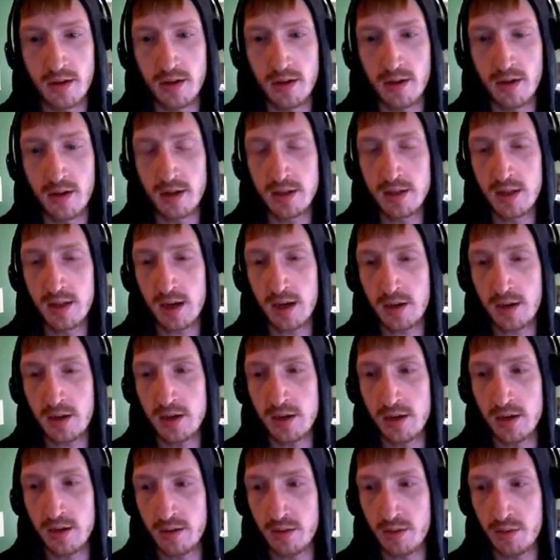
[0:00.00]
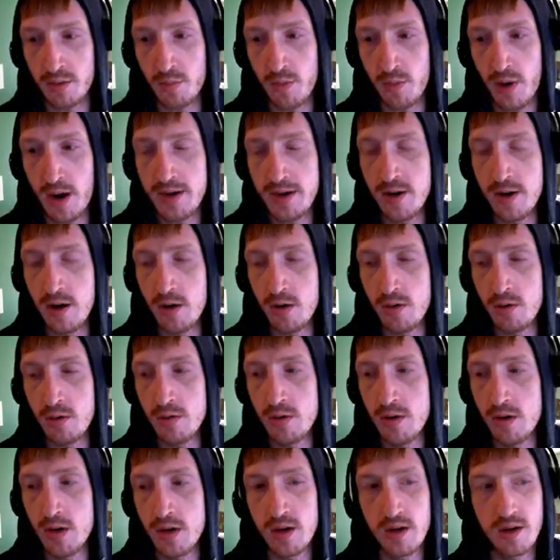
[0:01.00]
unlock the Rhino
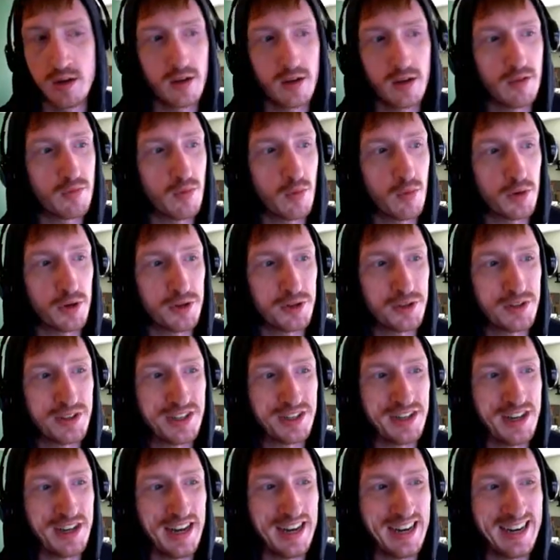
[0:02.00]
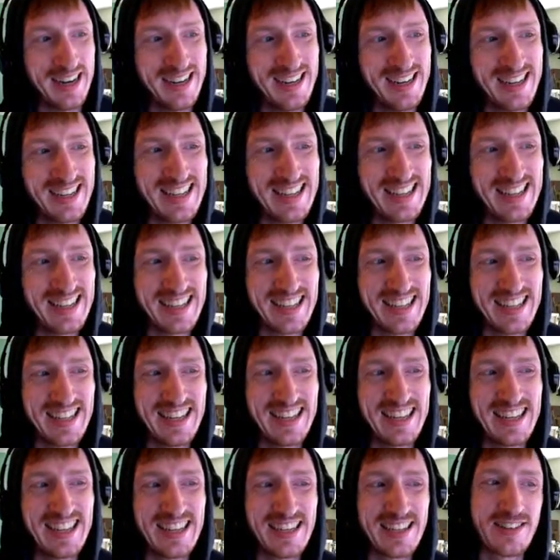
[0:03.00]
for you today.
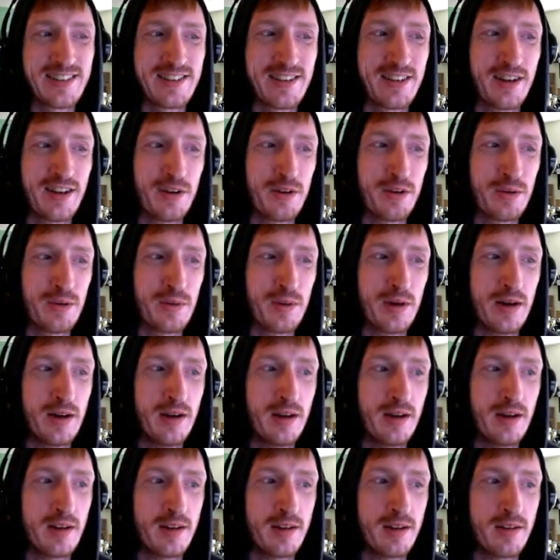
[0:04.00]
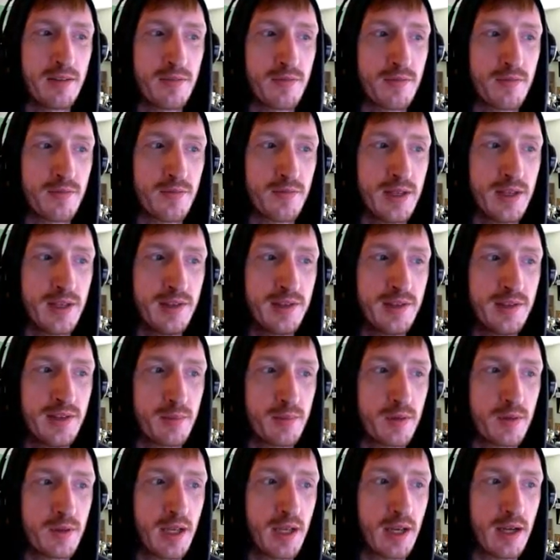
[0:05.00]
So if he's the
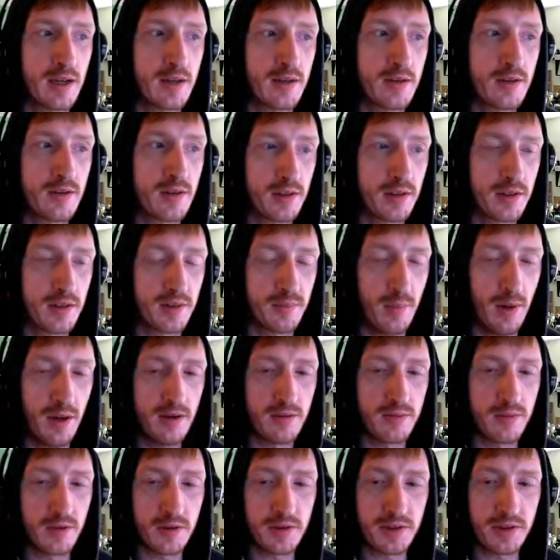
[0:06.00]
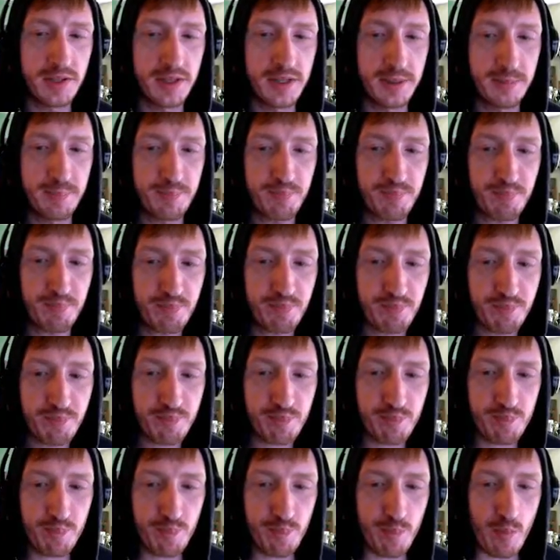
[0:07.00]
protector to the Spider-Verse team,
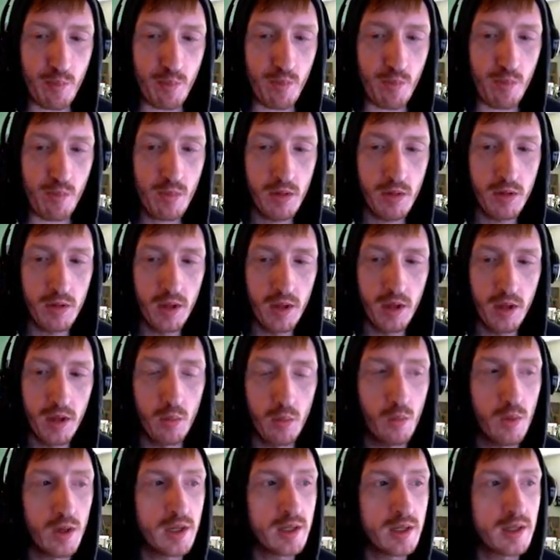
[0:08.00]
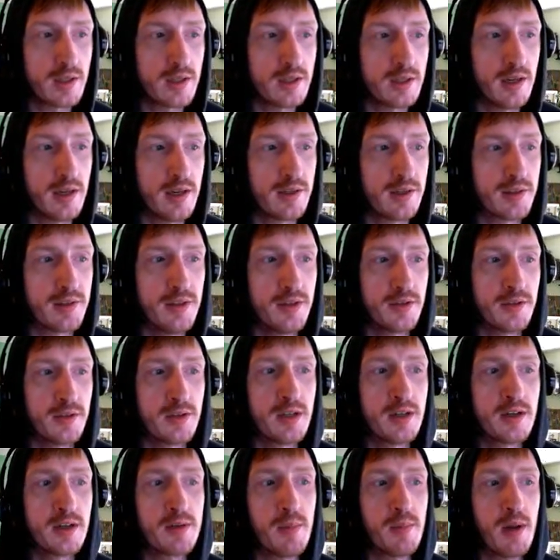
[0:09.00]
which is near and
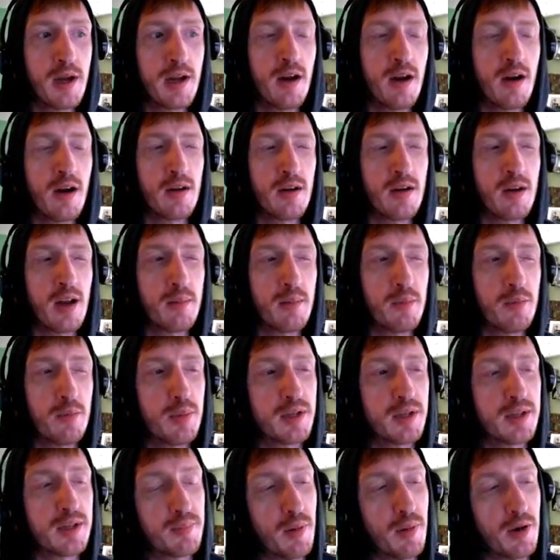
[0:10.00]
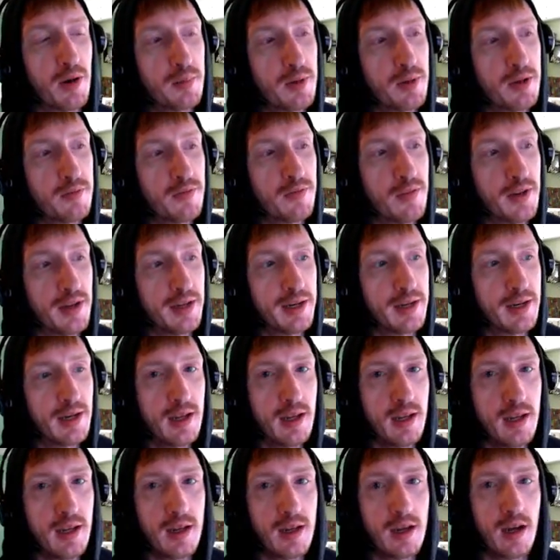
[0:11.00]
dear to my heart, I'm a big Spider-Man fan.
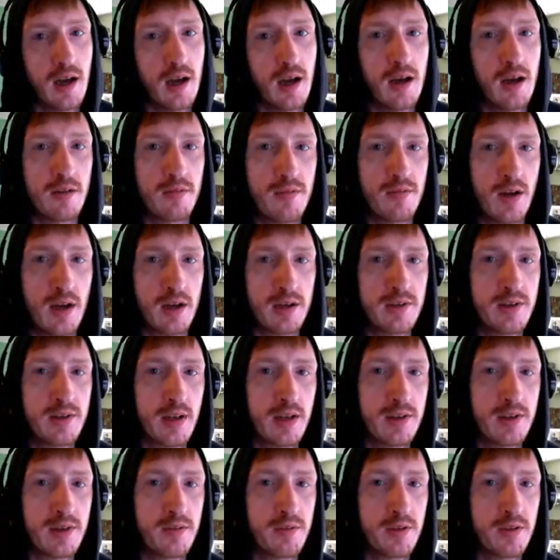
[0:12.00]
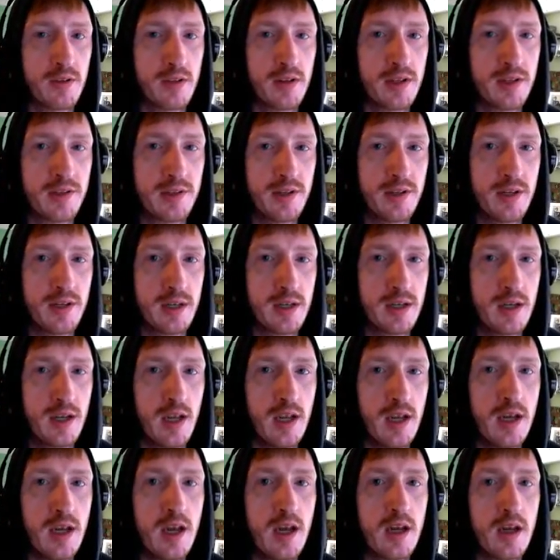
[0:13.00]
Fox Next, if you're listening,
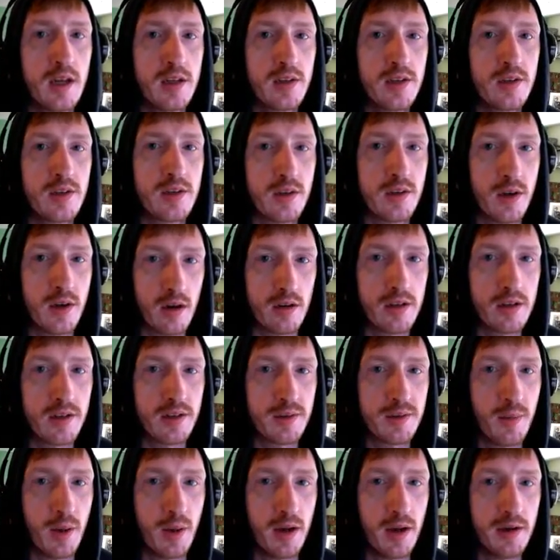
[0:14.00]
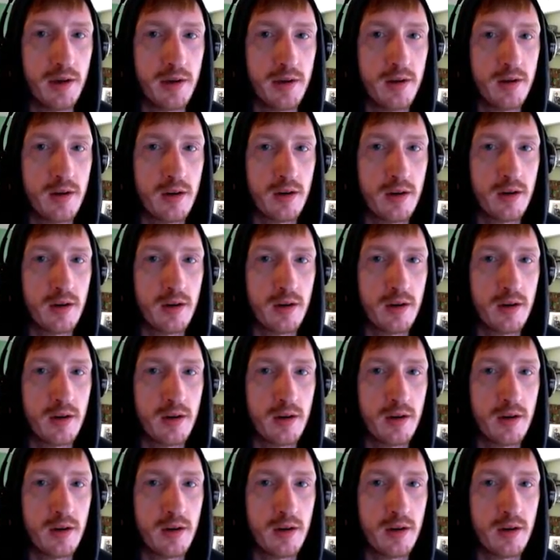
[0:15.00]
Scarlet Spider